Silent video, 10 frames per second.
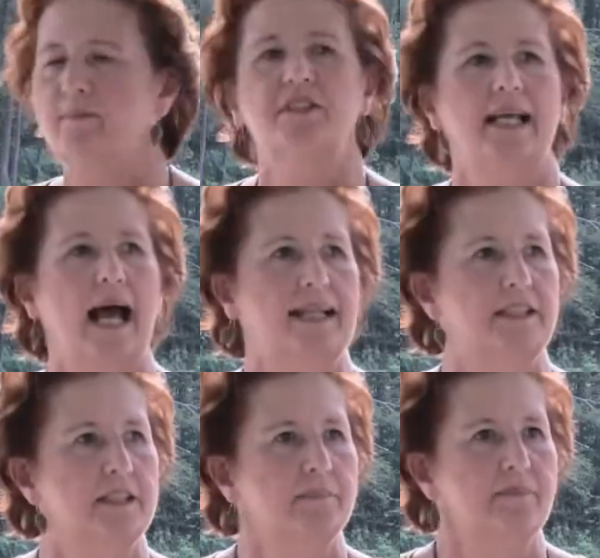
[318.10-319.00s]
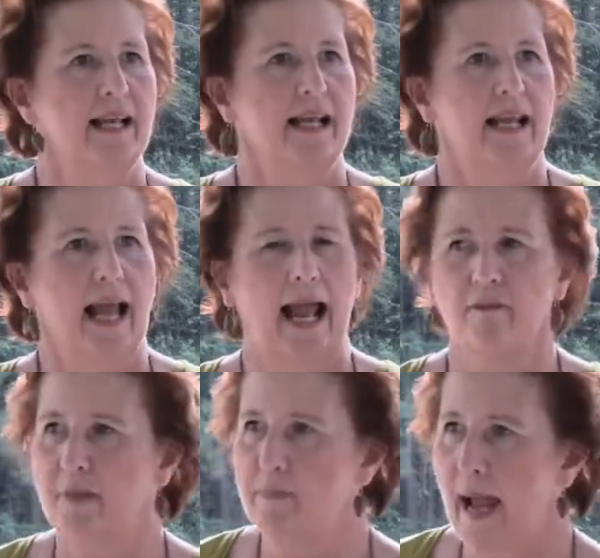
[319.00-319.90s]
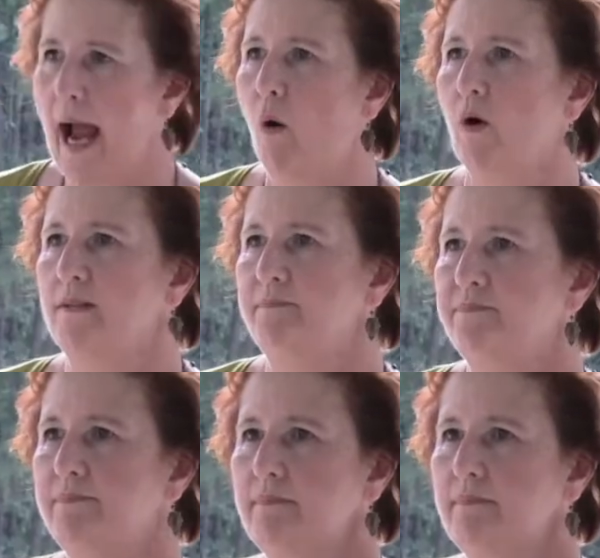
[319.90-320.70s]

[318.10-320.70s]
websites have the power